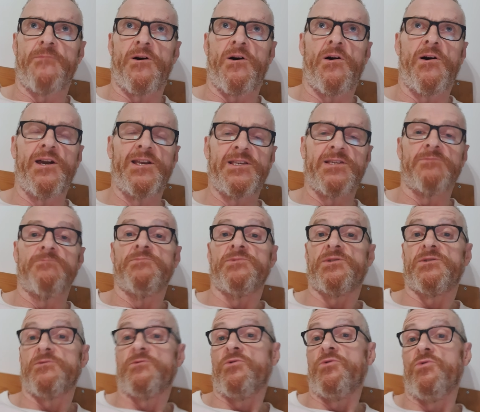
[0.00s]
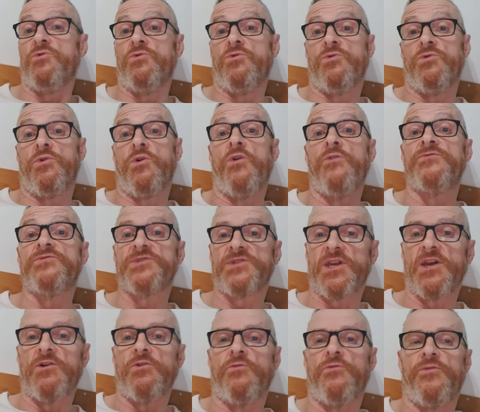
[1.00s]
items or of
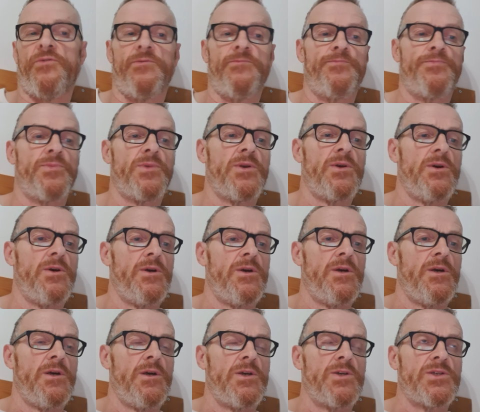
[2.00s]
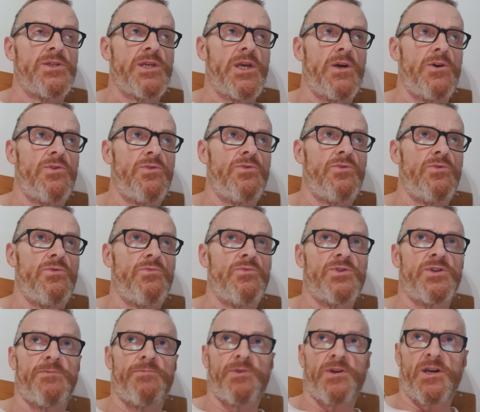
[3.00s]
self. So
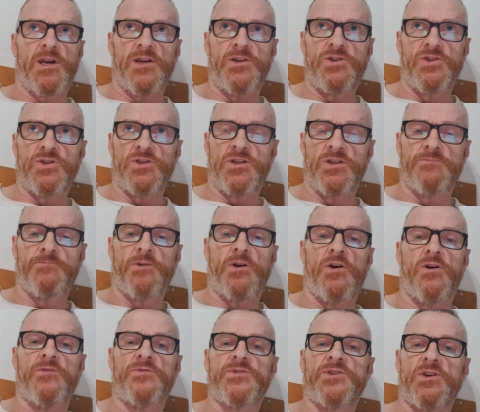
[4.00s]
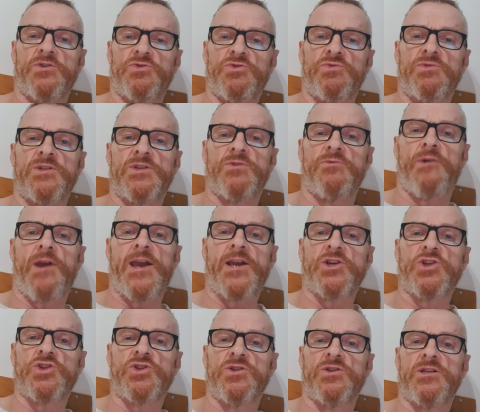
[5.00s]
reciprocation is part of social
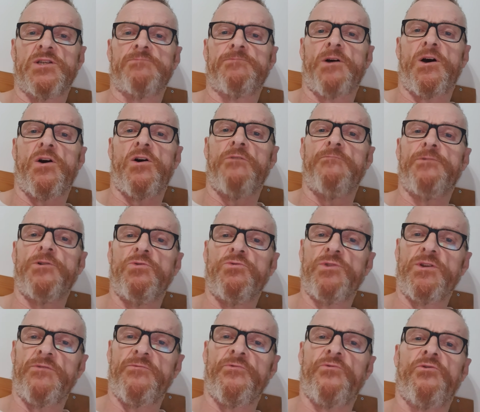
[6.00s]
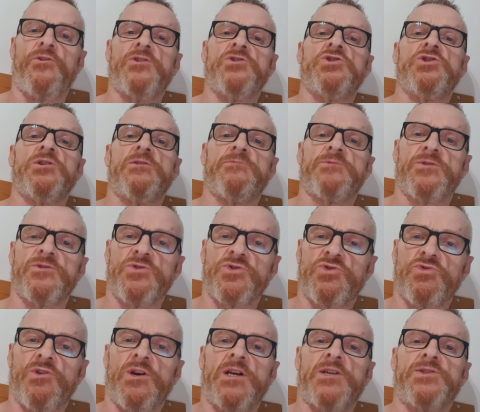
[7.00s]
interaction. It's part of building friendships and
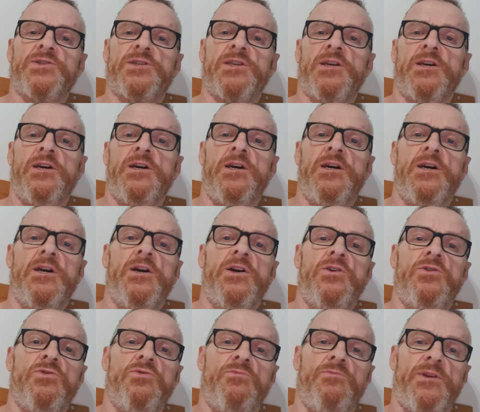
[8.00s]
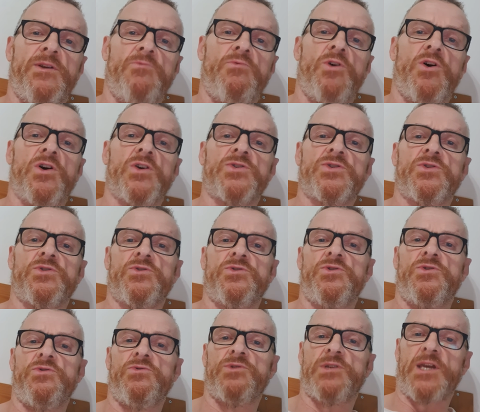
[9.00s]
trust. Normally works on
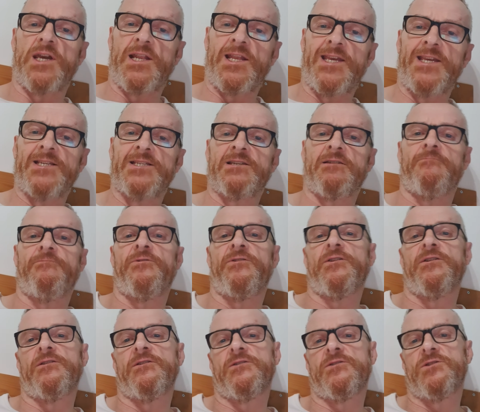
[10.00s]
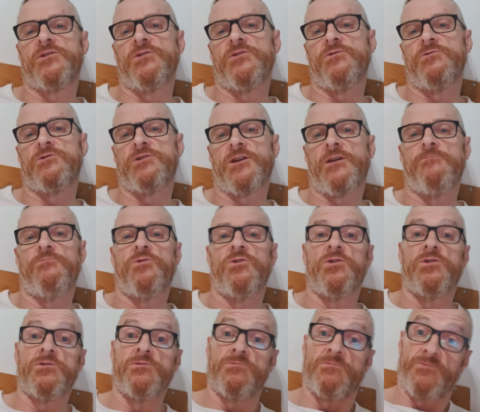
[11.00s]
you telling something to
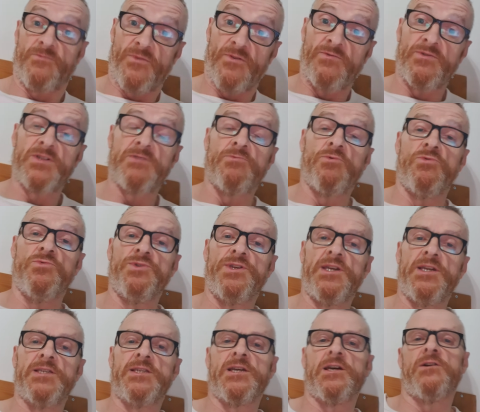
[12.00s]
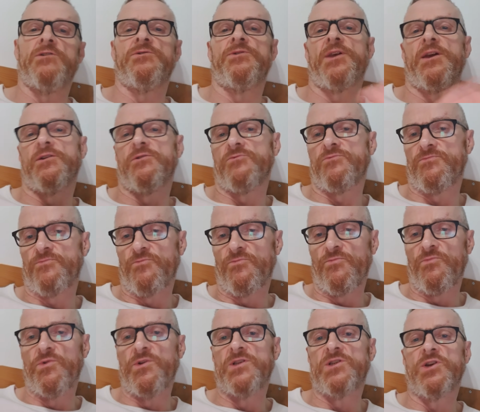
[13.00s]
someone, very small detail they'll
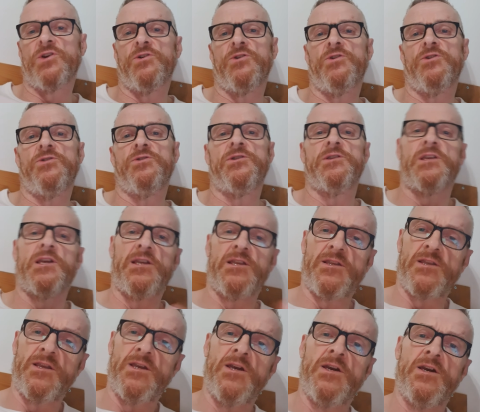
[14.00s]
return, and then